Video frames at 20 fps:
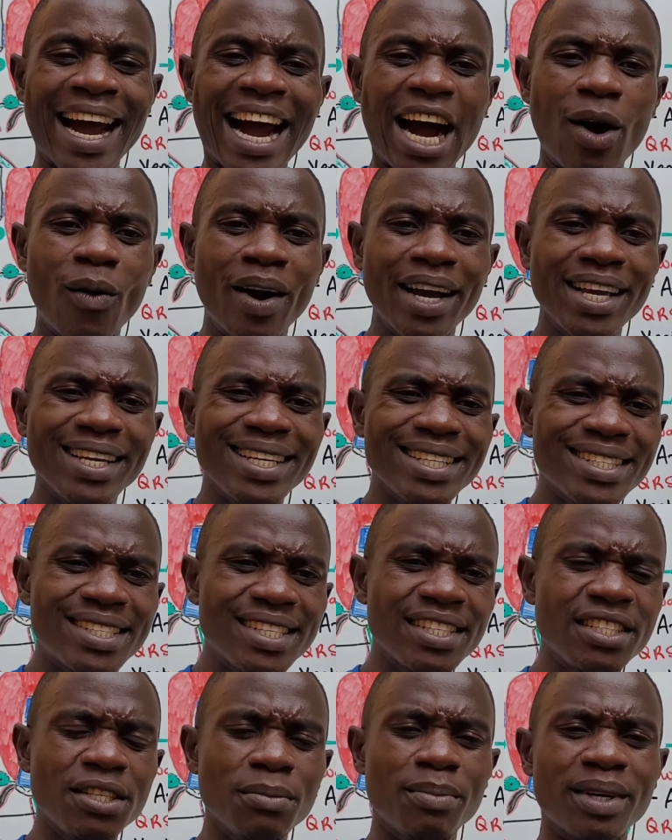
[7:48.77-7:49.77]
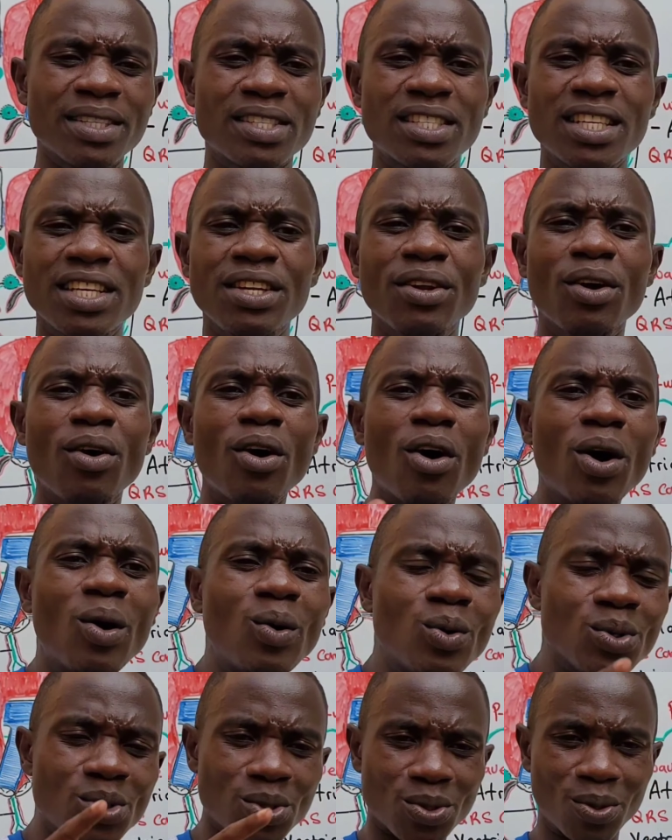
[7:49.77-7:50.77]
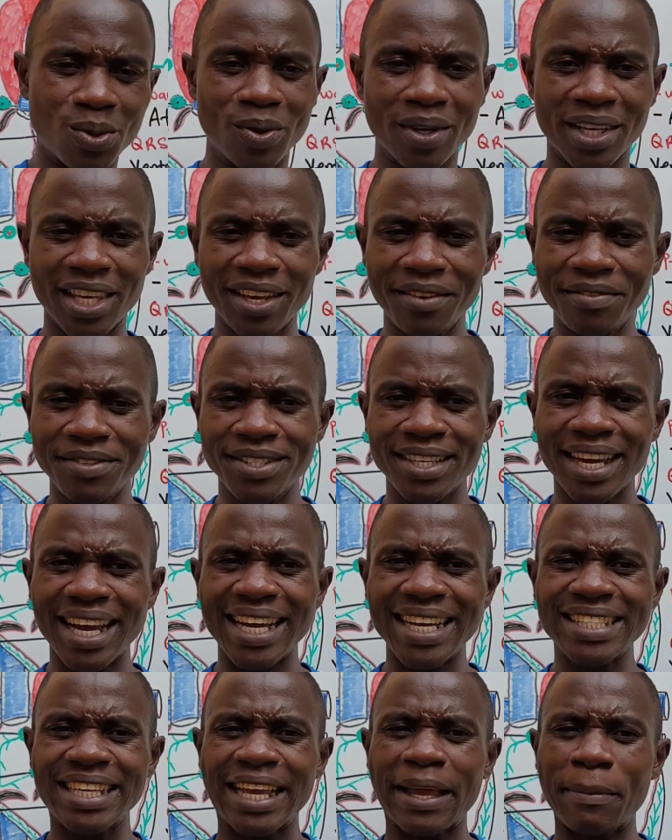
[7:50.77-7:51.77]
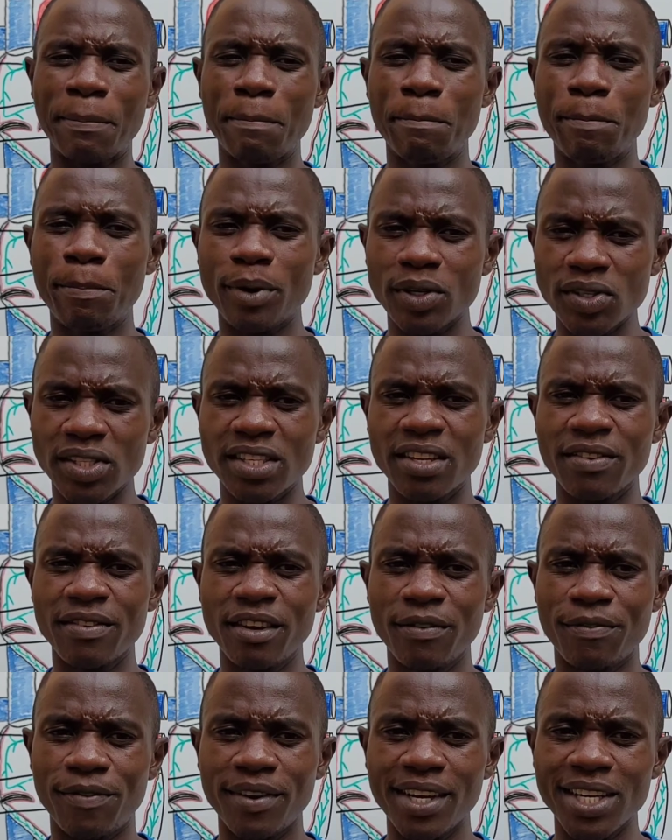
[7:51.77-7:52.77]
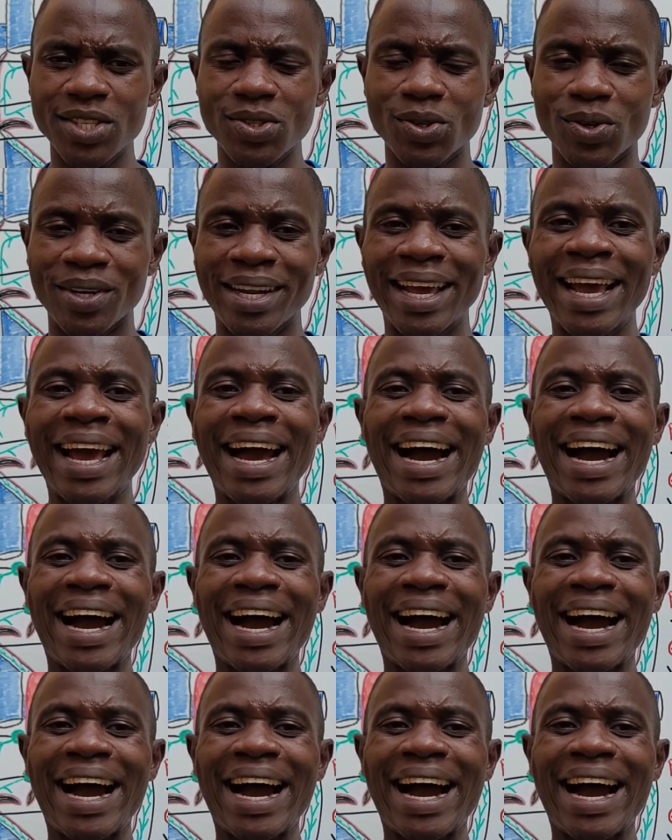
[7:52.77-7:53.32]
our ECG machine also gives us a positive deflection,